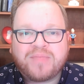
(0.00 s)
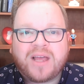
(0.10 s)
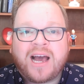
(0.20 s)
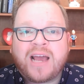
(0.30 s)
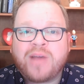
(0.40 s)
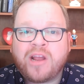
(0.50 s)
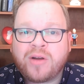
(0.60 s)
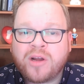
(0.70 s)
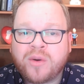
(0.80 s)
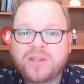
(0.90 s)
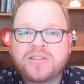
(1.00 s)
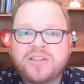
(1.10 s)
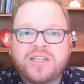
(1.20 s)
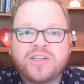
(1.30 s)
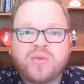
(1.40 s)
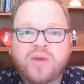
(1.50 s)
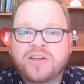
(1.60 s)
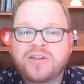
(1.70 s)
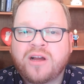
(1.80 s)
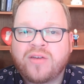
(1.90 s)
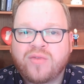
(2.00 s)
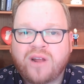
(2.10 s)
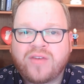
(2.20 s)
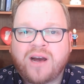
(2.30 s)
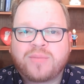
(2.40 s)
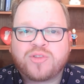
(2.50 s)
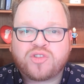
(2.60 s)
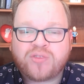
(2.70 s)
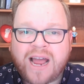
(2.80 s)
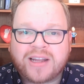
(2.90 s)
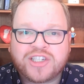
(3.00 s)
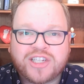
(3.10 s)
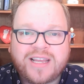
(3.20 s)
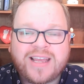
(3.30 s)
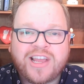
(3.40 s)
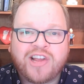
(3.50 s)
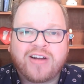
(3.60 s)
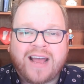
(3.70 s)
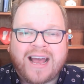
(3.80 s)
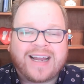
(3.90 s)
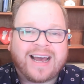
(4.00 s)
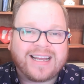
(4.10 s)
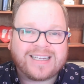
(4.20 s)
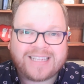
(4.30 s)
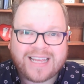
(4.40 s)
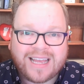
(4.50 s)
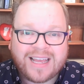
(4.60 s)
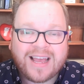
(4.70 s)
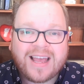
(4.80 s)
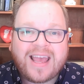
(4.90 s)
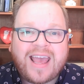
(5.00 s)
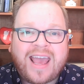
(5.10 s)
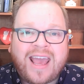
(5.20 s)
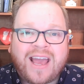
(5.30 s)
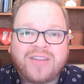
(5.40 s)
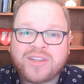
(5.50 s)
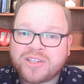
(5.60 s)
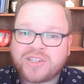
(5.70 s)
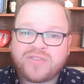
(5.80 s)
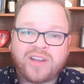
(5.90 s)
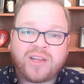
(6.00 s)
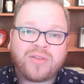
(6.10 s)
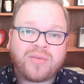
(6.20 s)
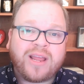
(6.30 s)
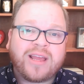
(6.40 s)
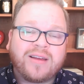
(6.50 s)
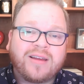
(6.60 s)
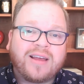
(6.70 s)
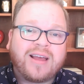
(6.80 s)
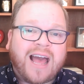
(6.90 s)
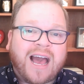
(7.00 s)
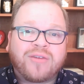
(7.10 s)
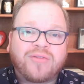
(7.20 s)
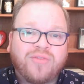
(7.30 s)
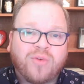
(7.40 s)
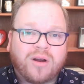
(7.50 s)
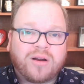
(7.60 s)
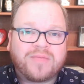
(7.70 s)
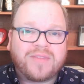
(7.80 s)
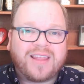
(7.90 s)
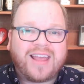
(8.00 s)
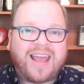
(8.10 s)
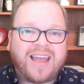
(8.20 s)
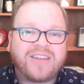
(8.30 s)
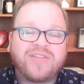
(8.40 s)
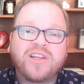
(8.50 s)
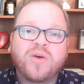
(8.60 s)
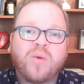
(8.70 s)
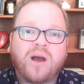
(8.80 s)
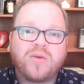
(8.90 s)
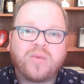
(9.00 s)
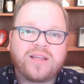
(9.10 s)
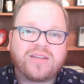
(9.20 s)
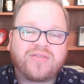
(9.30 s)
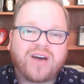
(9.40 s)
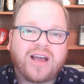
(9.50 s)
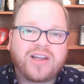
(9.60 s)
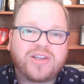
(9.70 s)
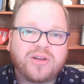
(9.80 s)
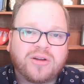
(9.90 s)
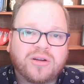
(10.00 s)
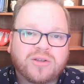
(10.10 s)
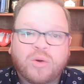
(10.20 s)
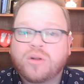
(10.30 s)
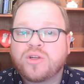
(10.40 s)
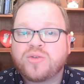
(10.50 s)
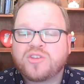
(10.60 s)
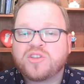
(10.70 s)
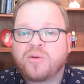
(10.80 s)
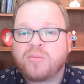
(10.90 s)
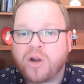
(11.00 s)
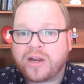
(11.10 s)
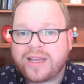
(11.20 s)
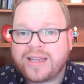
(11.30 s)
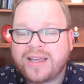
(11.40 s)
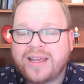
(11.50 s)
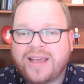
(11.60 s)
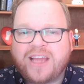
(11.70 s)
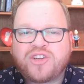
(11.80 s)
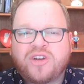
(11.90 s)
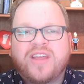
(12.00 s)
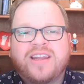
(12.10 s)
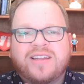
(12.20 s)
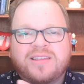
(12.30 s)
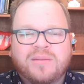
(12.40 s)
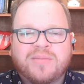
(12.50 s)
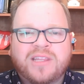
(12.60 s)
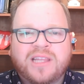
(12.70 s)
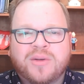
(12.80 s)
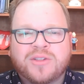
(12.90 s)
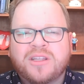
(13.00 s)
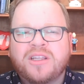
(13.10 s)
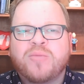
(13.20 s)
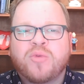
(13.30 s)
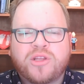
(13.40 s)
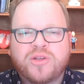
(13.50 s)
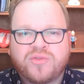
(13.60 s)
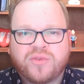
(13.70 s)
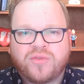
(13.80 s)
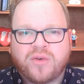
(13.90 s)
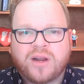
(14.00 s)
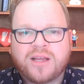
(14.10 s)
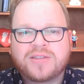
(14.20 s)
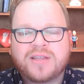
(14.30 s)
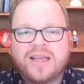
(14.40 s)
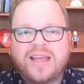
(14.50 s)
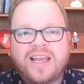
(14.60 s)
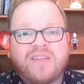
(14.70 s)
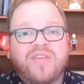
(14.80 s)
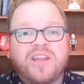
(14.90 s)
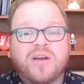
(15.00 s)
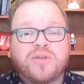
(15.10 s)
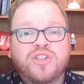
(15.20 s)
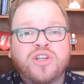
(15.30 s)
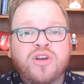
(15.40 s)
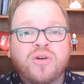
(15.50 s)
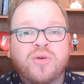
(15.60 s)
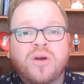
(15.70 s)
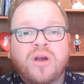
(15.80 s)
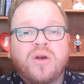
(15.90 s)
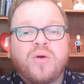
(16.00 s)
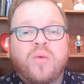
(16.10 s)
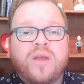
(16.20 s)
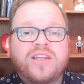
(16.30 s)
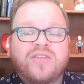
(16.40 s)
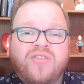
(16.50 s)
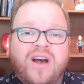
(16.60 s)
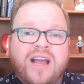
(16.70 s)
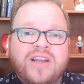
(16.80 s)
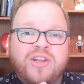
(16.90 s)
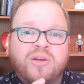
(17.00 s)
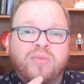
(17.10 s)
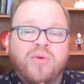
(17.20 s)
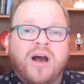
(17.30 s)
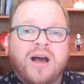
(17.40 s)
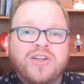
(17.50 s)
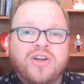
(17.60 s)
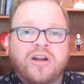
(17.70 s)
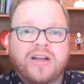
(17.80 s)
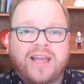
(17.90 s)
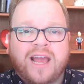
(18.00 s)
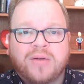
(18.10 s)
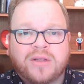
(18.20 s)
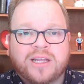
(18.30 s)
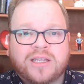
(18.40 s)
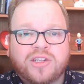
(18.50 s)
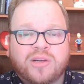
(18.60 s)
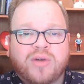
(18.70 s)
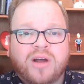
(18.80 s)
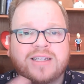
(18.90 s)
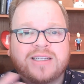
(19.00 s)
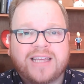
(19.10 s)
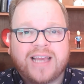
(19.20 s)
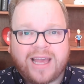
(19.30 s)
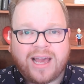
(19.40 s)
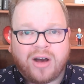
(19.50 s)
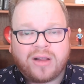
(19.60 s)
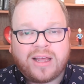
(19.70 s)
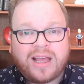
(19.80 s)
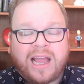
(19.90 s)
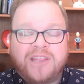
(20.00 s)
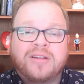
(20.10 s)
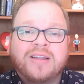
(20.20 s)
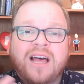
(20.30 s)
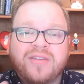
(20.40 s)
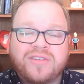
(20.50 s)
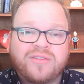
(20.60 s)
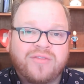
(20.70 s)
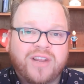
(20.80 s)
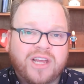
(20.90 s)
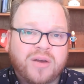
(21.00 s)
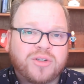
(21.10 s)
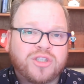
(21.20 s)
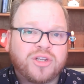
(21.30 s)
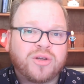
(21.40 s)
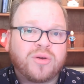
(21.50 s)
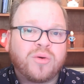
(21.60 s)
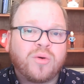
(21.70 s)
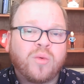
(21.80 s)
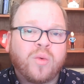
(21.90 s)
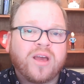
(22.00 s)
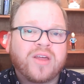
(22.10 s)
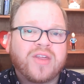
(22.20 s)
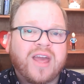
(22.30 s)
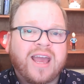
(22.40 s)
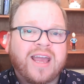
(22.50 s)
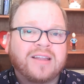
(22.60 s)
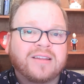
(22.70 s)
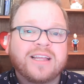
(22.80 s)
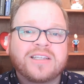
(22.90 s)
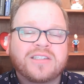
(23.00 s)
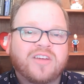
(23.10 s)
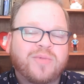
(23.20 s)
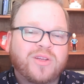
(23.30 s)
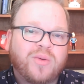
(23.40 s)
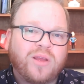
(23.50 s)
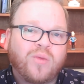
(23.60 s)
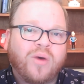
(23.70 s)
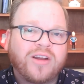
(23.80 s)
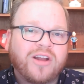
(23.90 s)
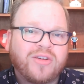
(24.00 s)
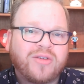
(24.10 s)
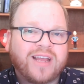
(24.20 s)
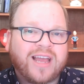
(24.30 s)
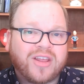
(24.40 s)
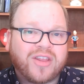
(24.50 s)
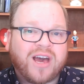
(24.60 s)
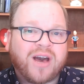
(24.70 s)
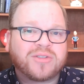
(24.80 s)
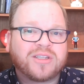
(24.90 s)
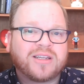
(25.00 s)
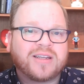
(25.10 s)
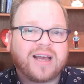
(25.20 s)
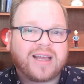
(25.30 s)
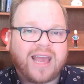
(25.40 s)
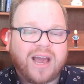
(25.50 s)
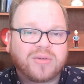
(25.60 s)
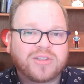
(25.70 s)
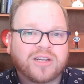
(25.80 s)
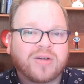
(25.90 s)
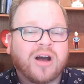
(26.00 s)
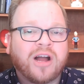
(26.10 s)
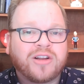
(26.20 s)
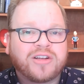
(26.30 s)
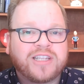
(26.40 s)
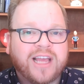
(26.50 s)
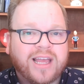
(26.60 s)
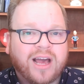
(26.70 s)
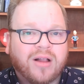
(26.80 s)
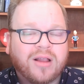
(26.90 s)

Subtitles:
I'm Aaron Owens, the Director of RevOps Strategy here at ID, and this is video 3 out of 4. And in video 1, we defined your total addressable market and turned that into something that was a little more useful for us. In video 2, we defined your broad target account list, your broad TAL. And you left video 2 with a list of between 100 and 1,000 accounts that are on your TAL.